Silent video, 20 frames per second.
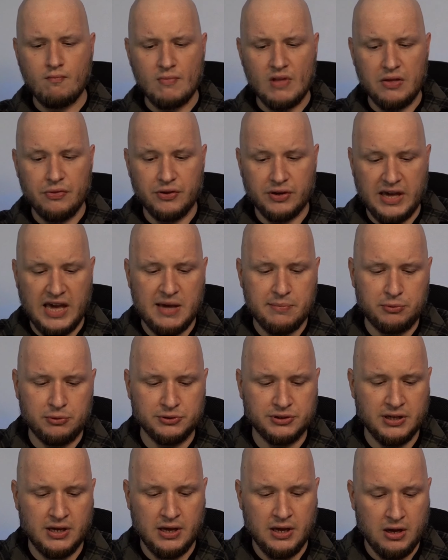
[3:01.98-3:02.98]
The
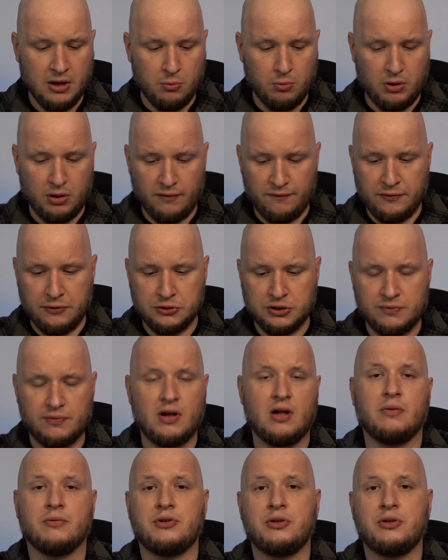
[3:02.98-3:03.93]
cables, well, first of all,